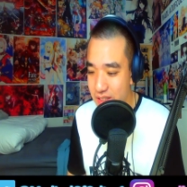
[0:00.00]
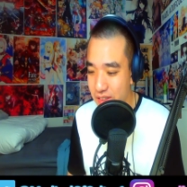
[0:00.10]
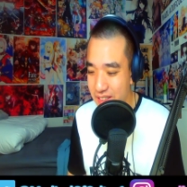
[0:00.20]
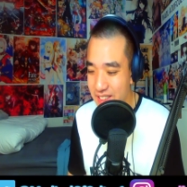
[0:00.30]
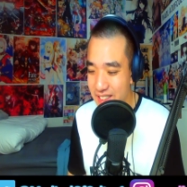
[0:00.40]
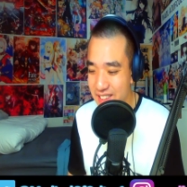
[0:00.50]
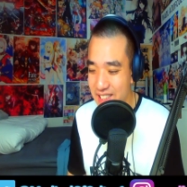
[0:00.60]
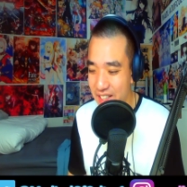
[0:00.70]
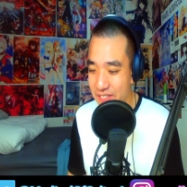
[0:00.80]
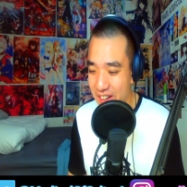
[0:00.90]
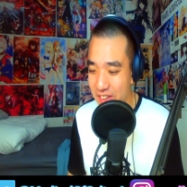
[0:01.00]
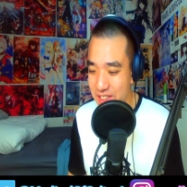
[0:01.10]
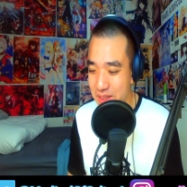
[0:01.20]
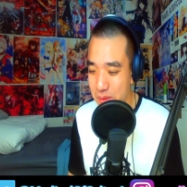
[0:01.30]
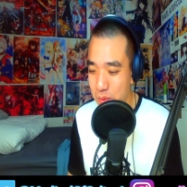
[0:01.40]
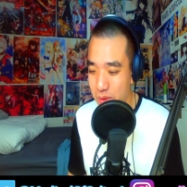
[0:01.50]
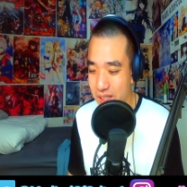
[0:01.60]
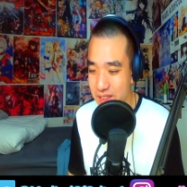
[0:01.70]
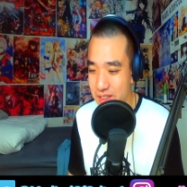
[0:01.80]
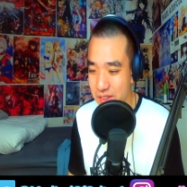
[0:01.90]
So this is a safe house, number
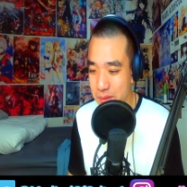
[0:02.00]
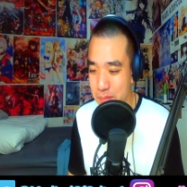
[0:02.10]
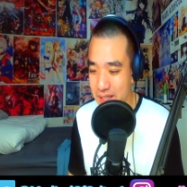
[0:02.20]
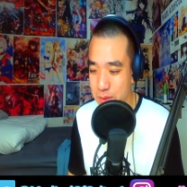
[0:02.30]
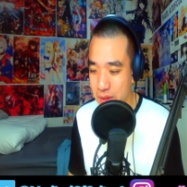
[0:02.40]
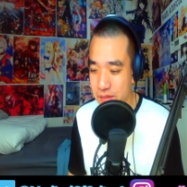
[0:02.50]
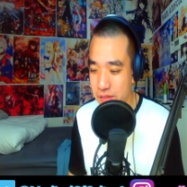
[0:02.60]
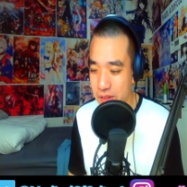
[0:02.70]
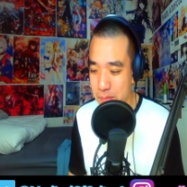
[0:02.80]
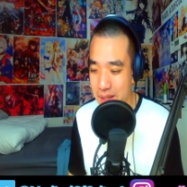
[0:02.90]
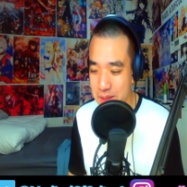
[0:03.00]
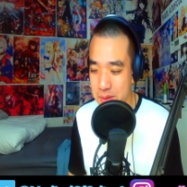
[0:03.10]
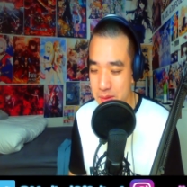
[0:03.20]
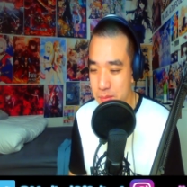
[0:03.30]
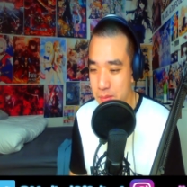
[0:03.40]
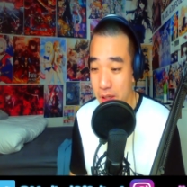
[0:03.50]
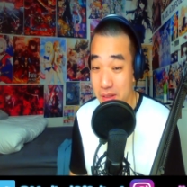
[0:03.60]
one. So the best one for the best, well,